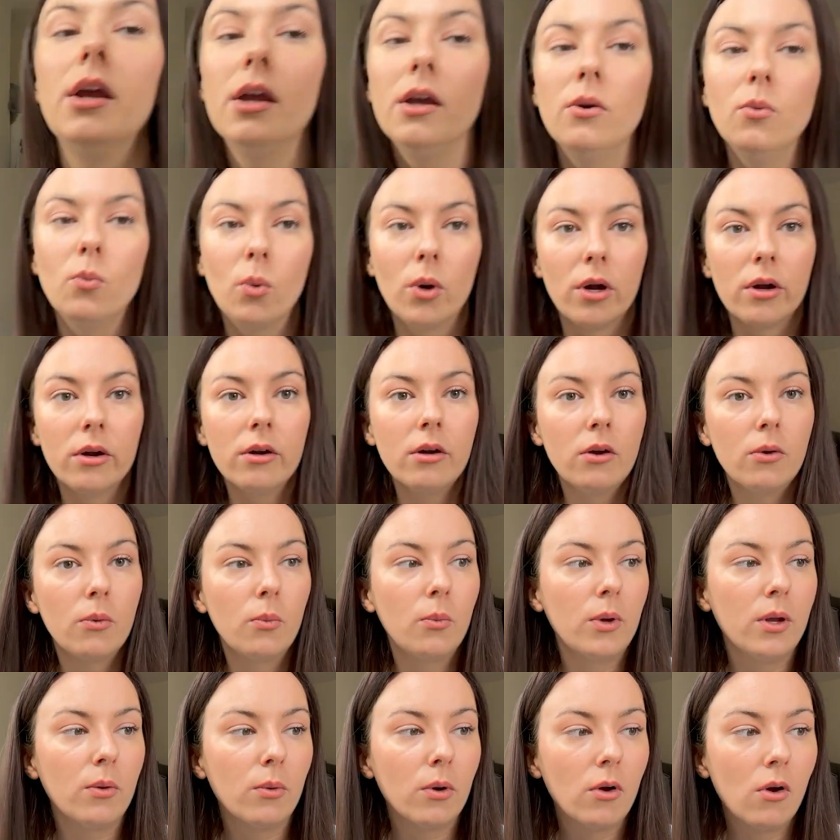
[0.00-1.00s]
In work,
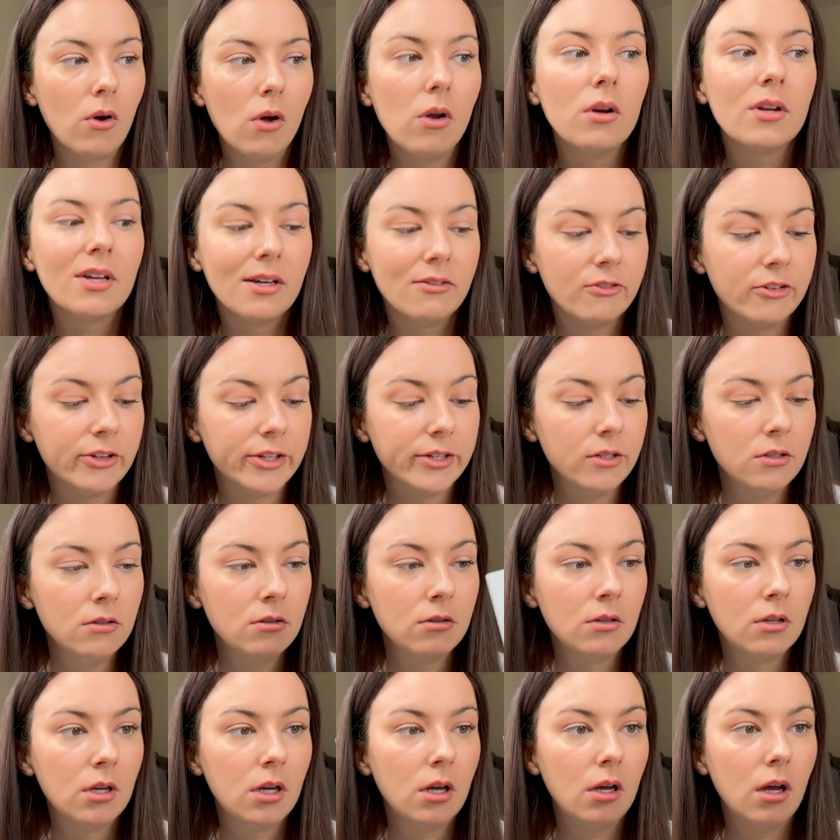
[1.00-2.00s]
we were all given
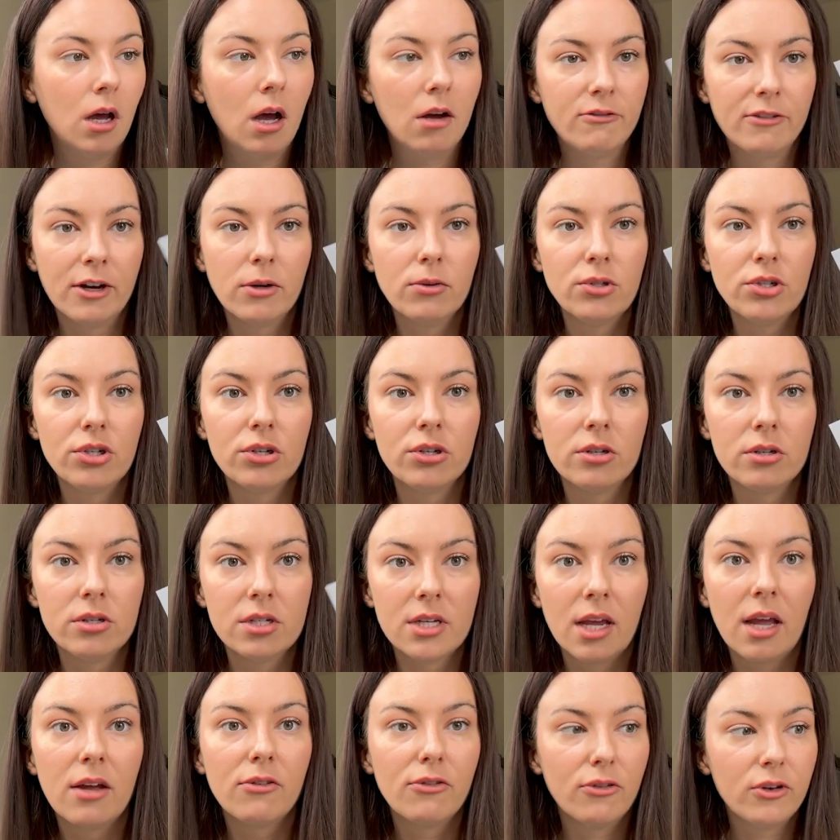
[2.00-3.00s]
a voucher
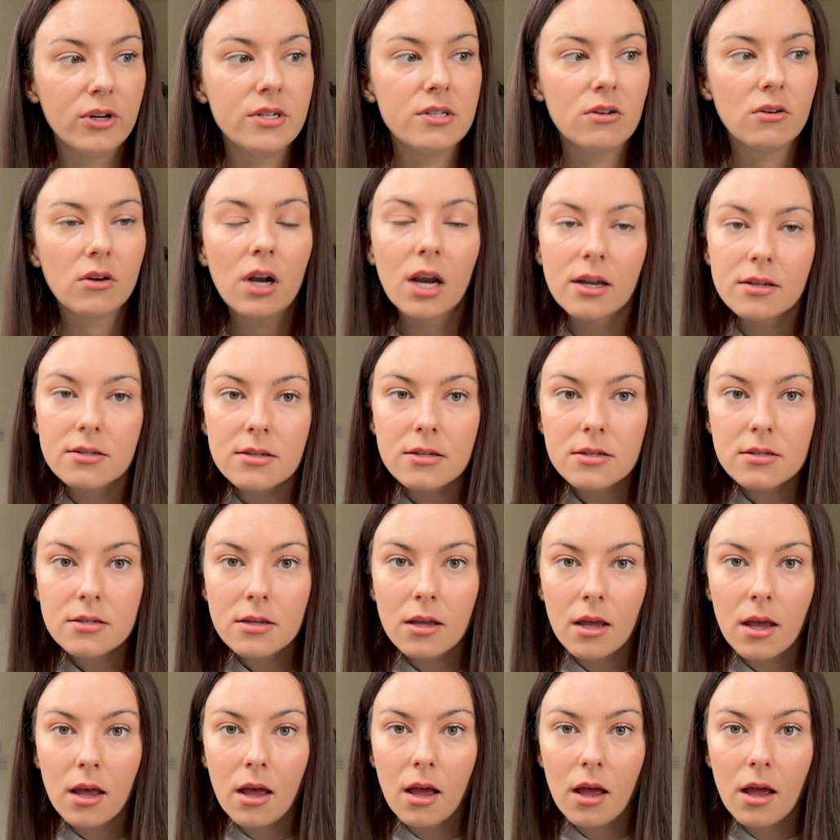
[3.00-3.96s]
to get free sunglasses.